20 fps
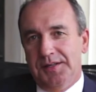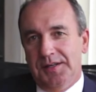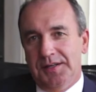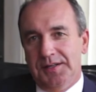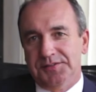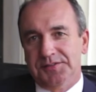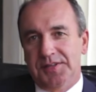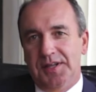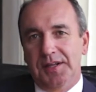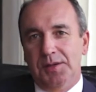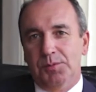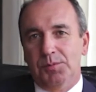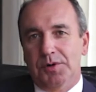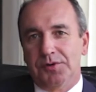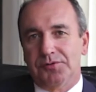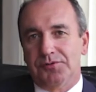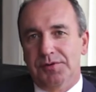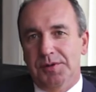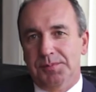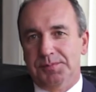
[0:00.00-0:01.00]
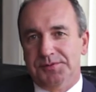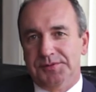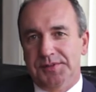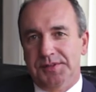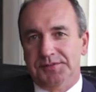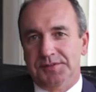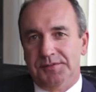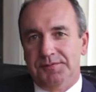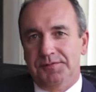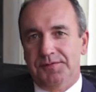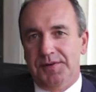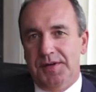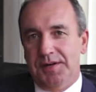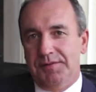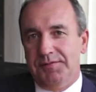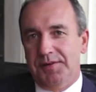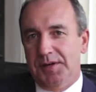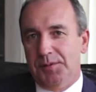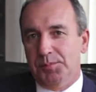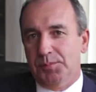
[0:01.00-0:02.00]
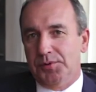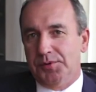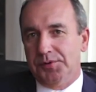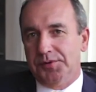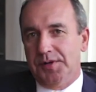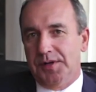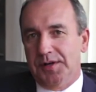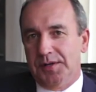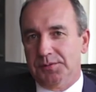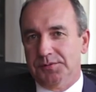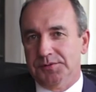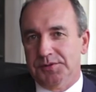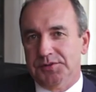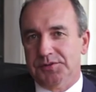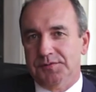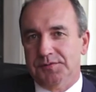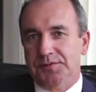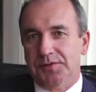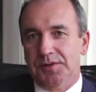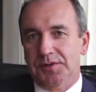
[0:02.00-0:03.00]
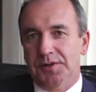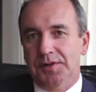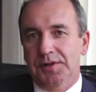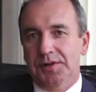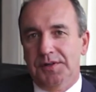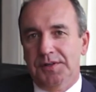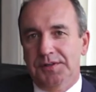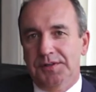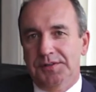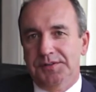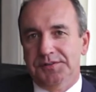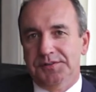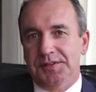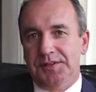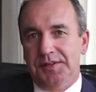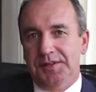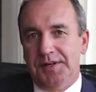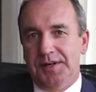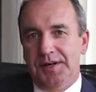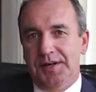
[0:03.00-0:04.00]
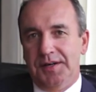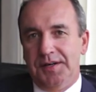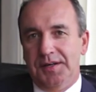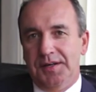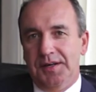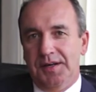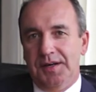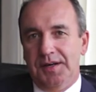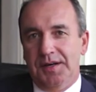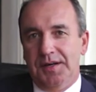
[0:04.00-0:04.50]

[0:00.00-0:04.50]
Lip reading: ScaleneWorks represents a very, very important acquisition for CDI.